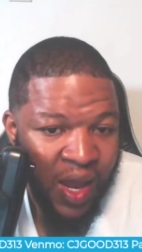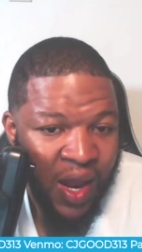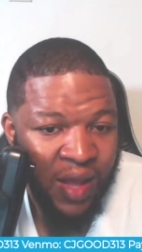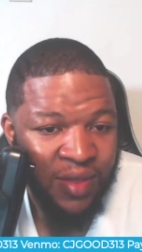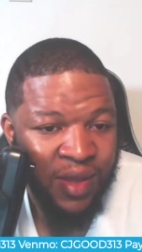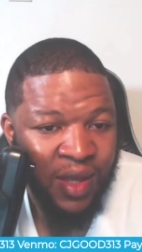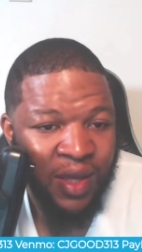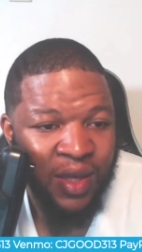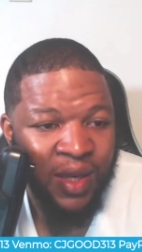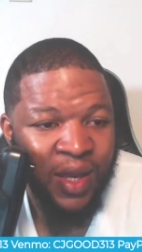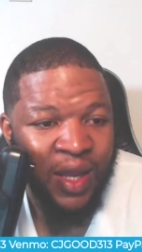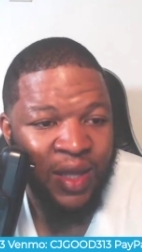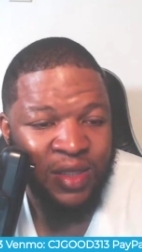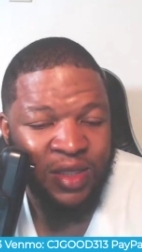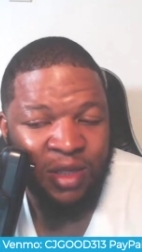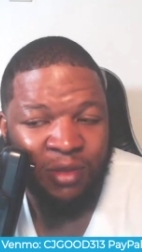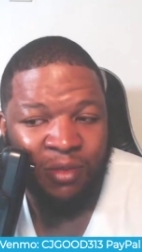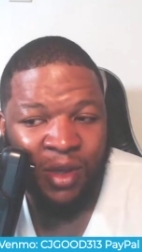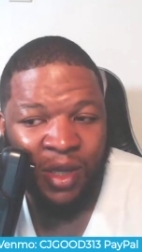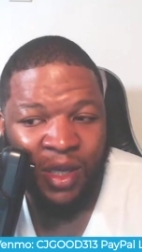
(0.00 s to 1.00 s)
And I think
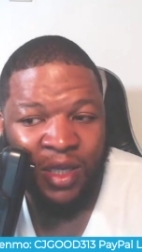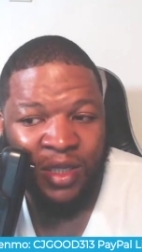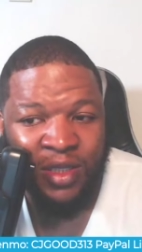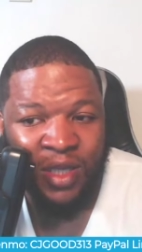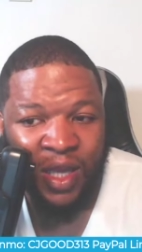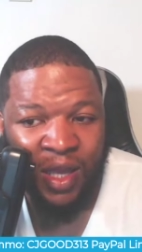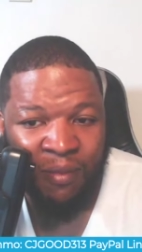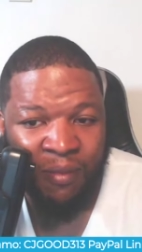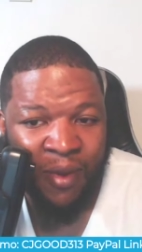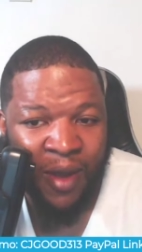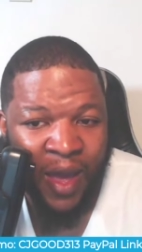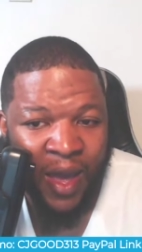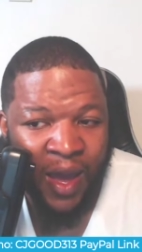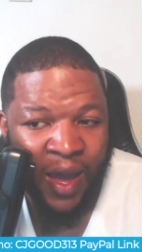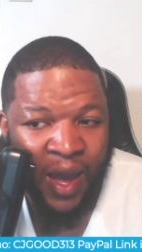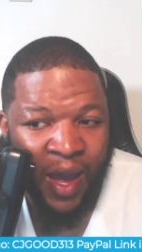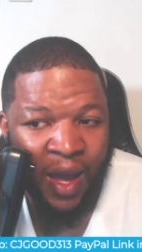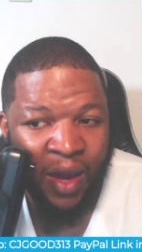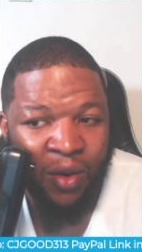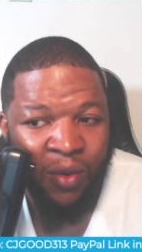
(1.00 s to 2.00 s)
that's the biggest impact.
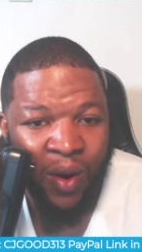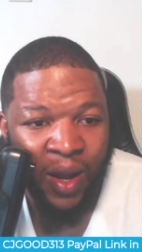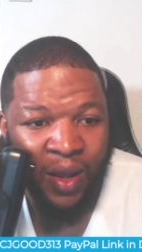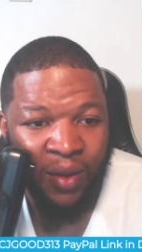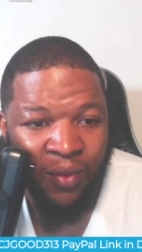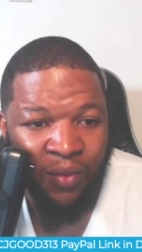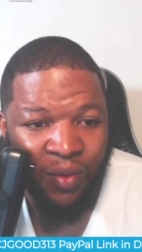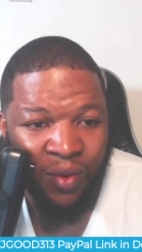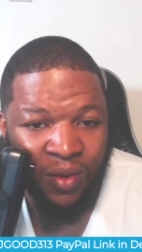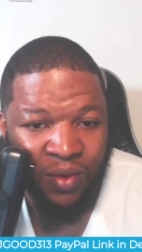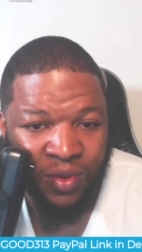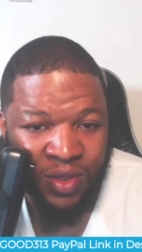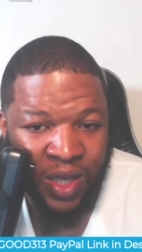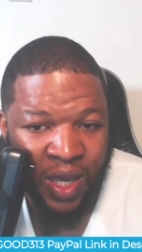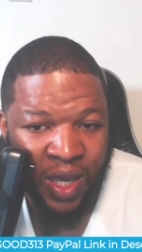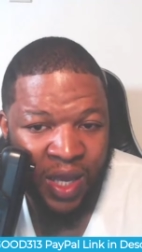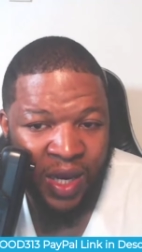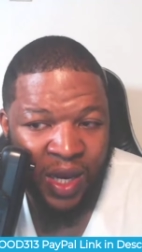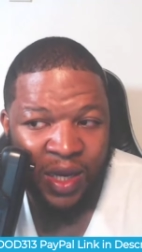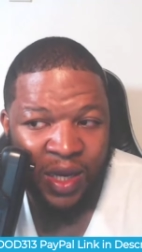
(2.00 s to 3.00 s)
I quite won't say
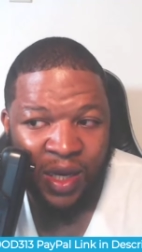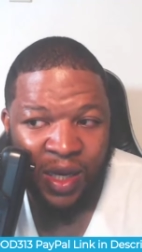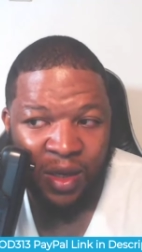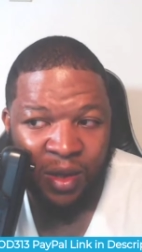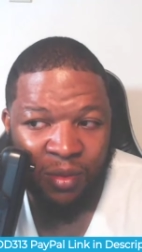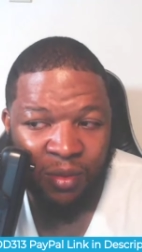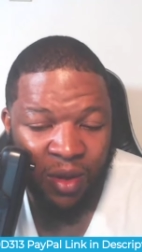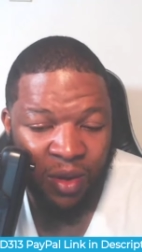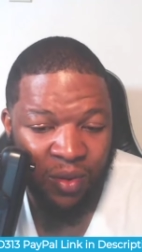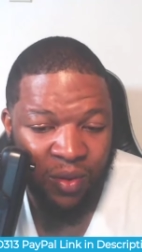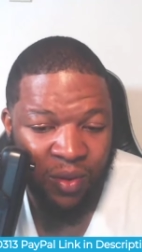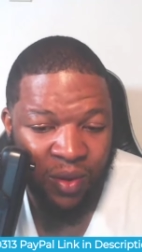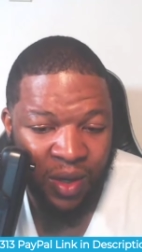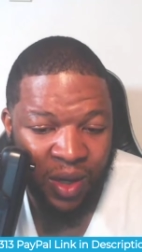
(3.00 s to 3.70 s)
they need to blow it up.